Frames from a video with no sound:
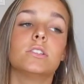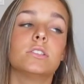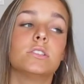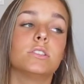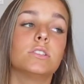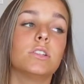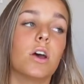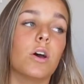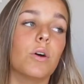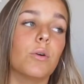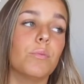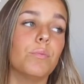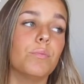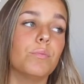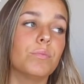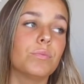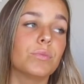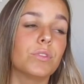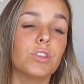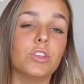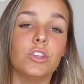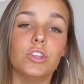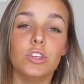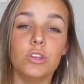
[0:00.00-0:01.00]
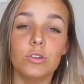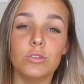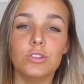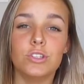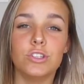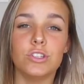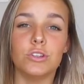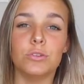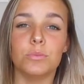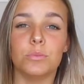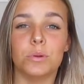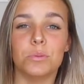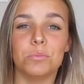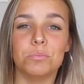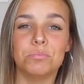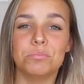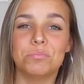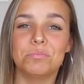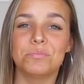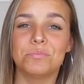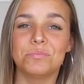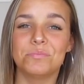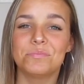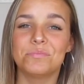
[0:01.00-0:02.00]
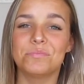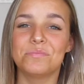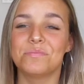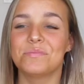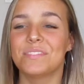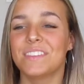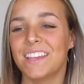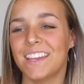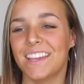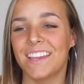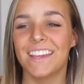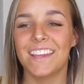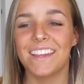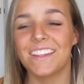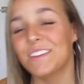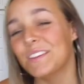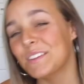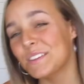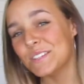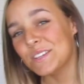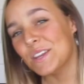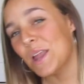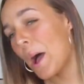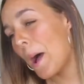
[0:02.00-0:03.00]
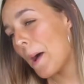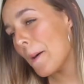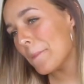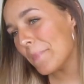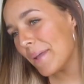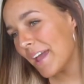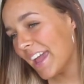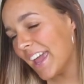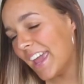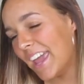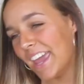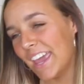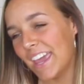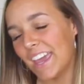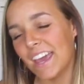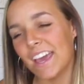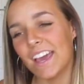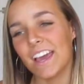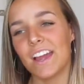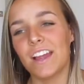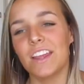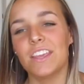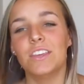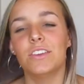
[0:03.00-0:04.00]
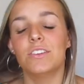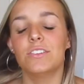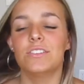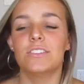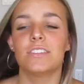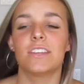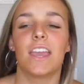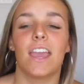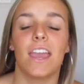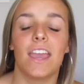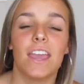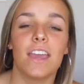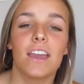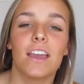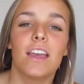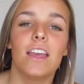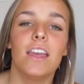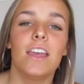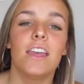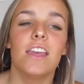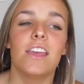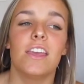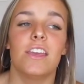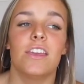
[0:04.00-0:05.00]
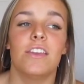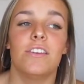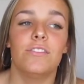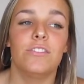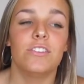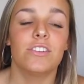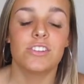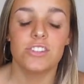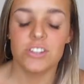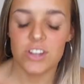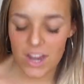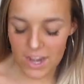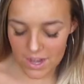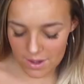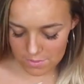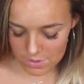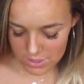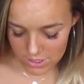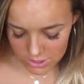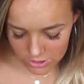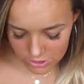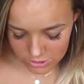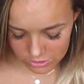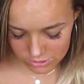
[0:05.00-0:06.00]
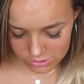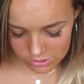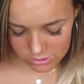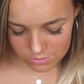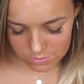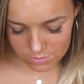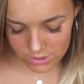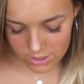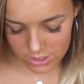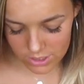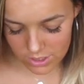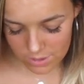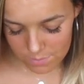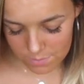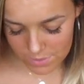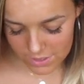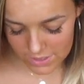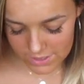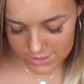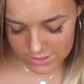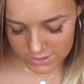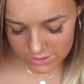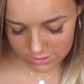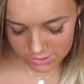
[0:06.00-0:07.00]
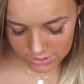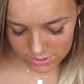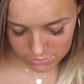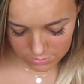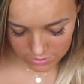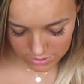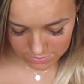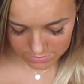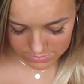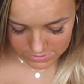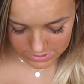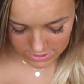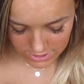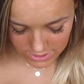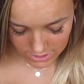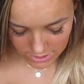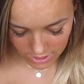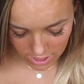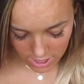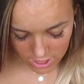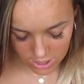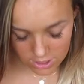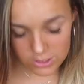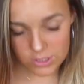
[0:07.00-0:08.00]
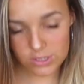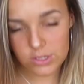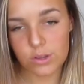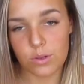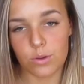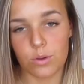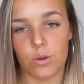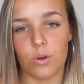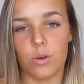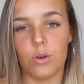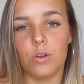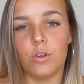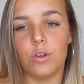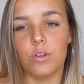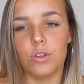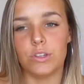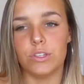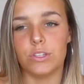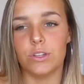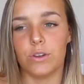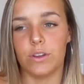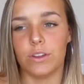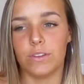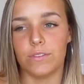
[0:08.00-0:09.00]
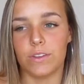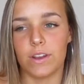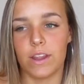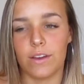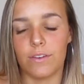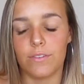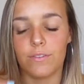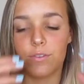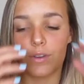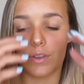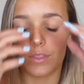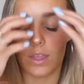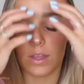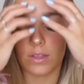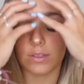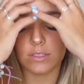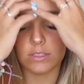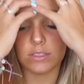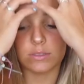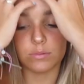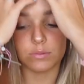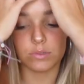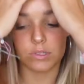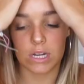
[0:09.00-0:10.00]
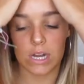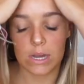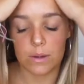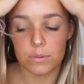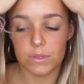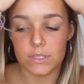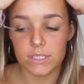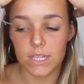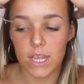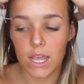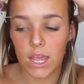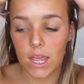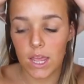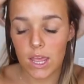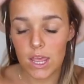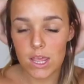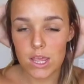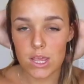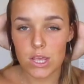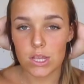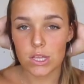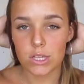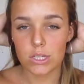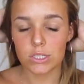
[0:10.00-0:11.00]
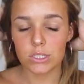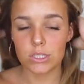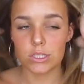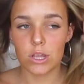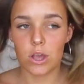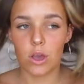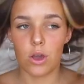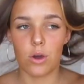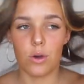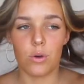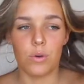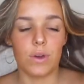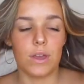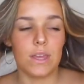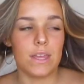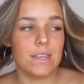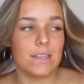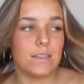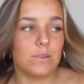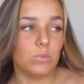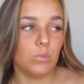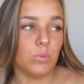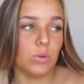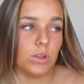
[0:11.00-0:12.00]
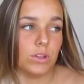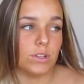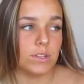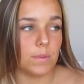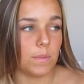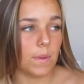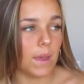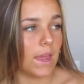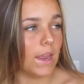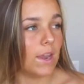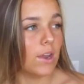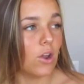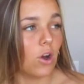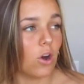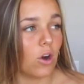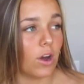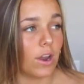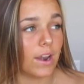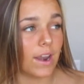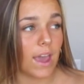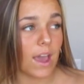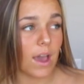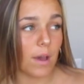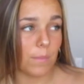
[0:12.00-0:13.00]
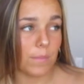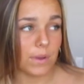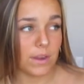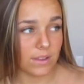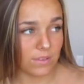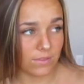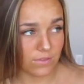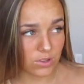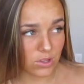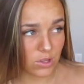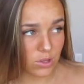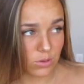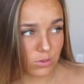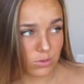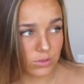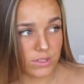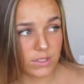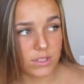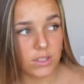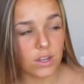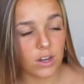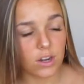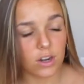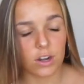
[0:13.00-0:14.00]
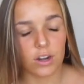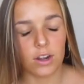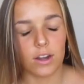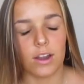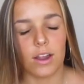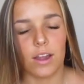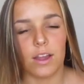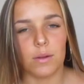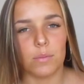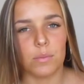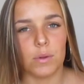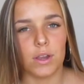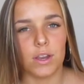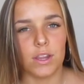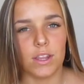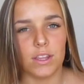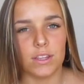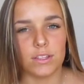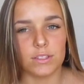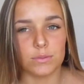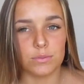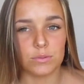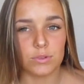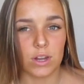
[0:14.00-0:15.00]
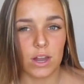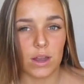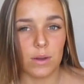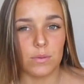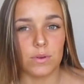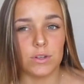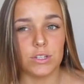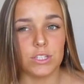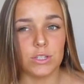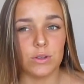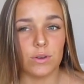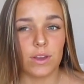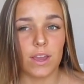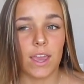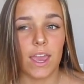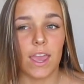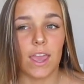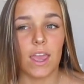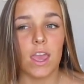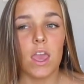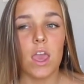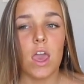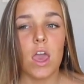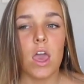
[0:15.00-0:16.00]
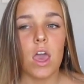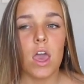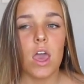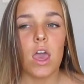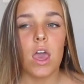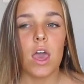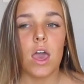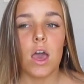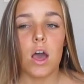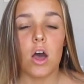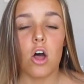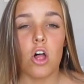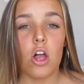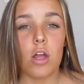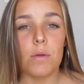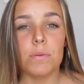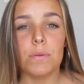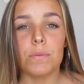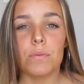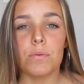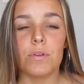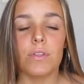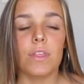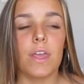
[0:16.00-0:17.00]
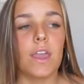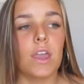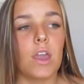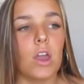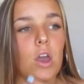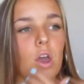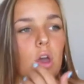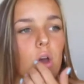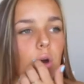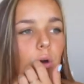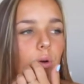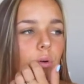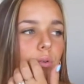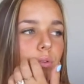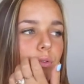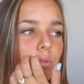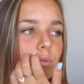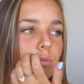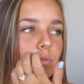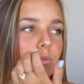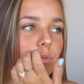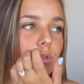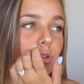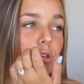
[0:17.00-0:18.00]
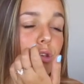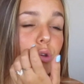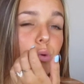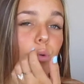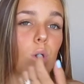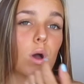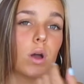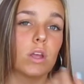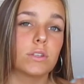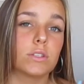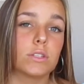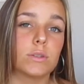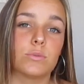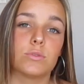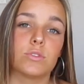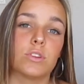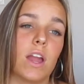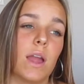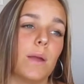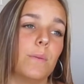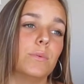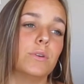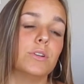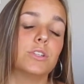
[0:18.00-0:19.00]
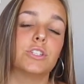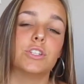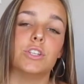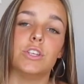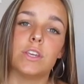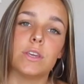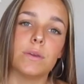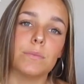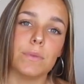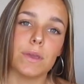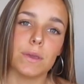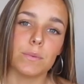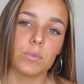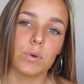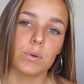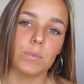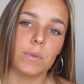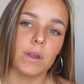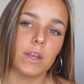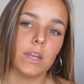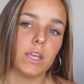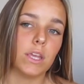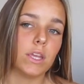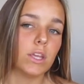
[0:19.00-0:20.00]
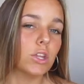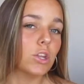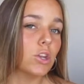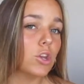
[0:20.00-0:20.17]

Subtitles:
So YouTube does not pay you. Okay, if you're trying to be a YouTuber, basically what I'm saying, I also don't even have 4,000 subscribers yet, so it will depend on how many views or how many subscribers you. Okay, a lot of people are like, oh, you want subscribers so you can make more money.